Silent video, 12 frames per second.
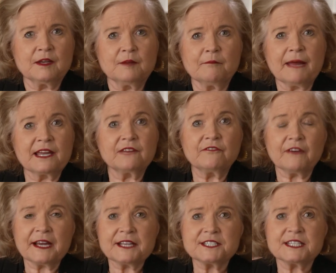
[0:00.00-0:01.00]
My
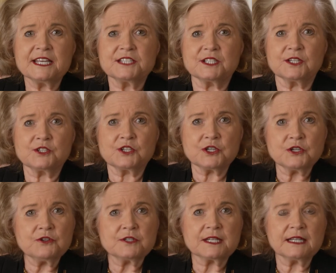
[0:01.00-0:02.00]
advice is to
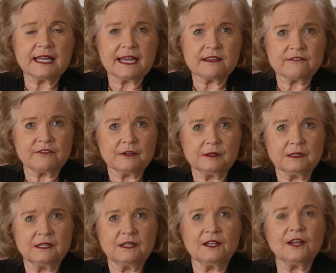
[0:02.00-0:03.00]
choose a life
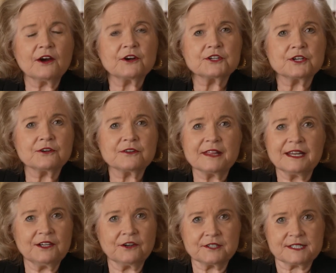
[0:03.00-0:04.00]
larger than
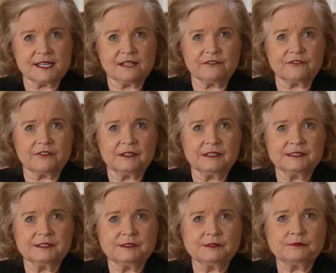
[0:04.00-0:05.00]
yourself.
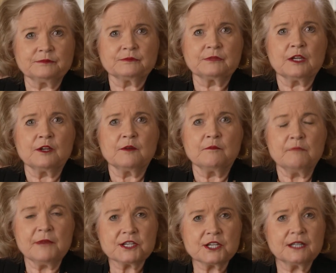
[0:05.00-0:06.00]

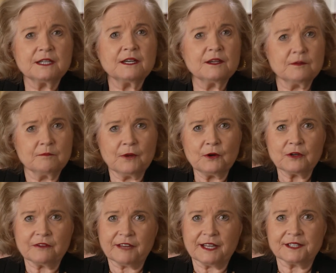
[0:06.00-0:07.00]
Mission
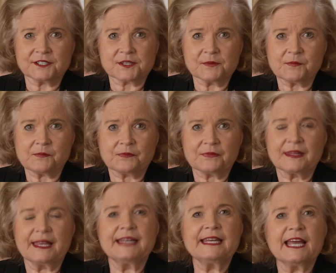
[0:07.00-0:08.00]
motivates
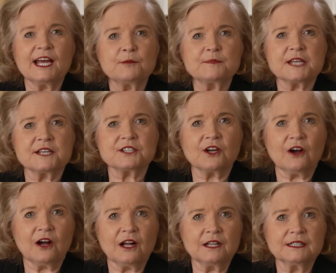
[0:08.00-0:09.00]
and helps us
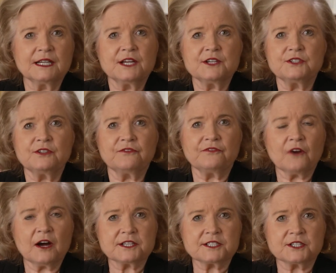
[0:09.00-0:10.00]
all to
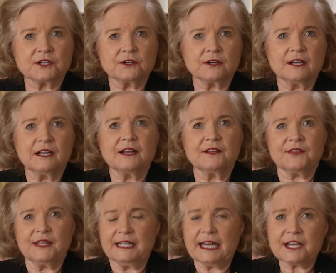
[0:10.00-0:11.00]
foster
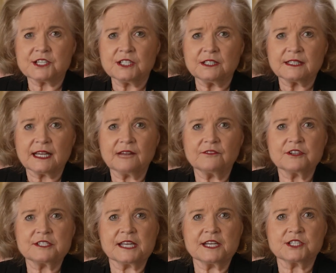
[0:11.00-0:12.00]
the national
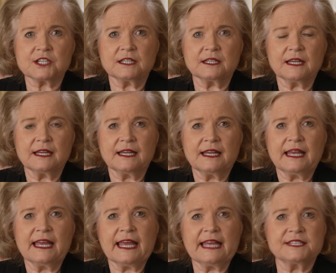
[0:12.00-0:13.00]
conversation
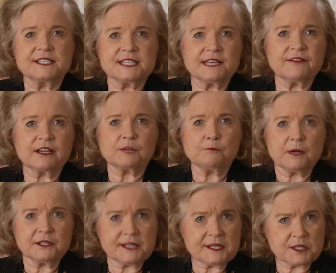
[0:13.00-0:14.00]
and civic
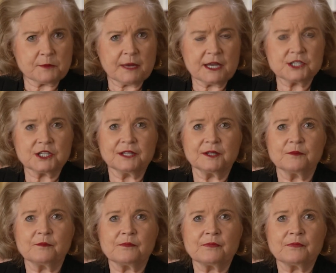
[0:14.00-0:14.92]
participation,